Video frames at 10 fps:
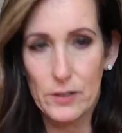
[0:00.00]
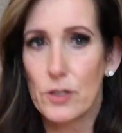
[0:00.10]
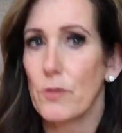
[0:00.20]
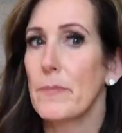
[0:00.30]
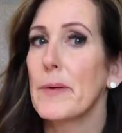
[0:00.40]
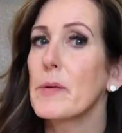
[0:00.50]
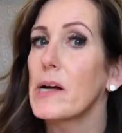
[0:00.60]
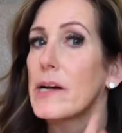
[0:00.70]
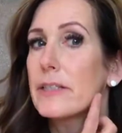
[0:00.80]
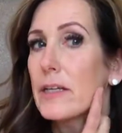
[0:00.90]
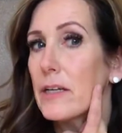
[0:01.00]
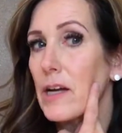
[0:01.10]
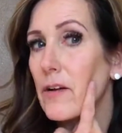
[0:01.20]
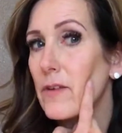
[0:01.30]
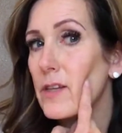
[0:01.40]
So remember, I didn't
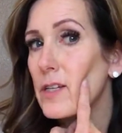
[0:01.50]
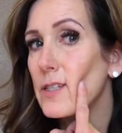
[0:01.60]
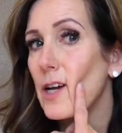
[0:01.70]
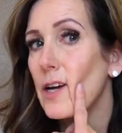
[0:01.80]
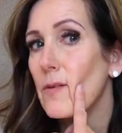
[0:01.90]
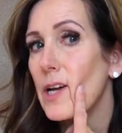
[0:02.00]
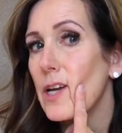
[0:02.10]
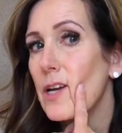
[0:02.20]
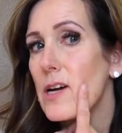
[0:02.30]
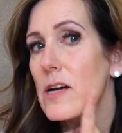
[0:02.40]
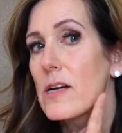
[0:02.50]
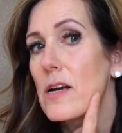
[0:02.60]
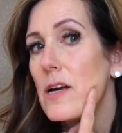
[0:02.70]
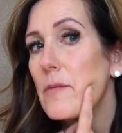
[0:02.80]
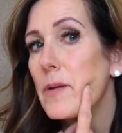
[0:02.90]
cover this side right here
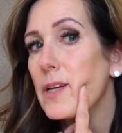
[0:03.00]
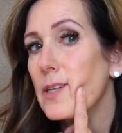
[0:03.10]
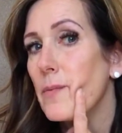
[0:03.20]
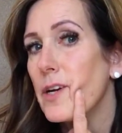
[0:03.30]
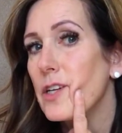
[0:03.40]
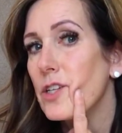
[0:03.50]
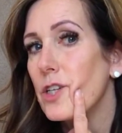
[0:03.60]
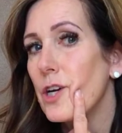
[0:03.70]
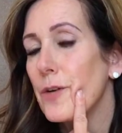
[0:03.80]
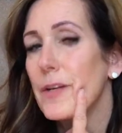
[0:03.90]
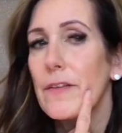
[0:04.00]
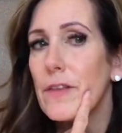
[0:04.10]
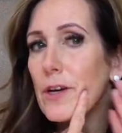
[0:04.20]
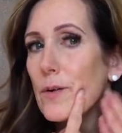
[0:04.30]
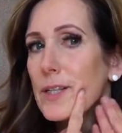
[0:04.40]
because I wanted to show you, and even
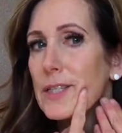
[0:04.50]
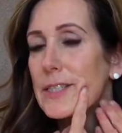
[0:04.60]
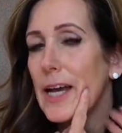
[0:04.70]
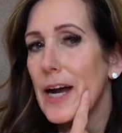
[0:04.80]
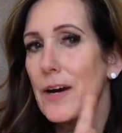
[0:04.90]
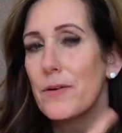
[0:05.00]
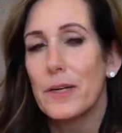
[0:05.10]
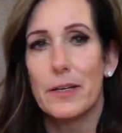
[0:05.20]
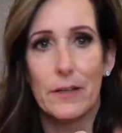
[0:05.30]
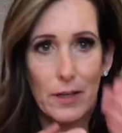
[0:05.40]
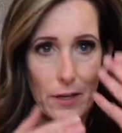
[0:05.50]
though it's down, and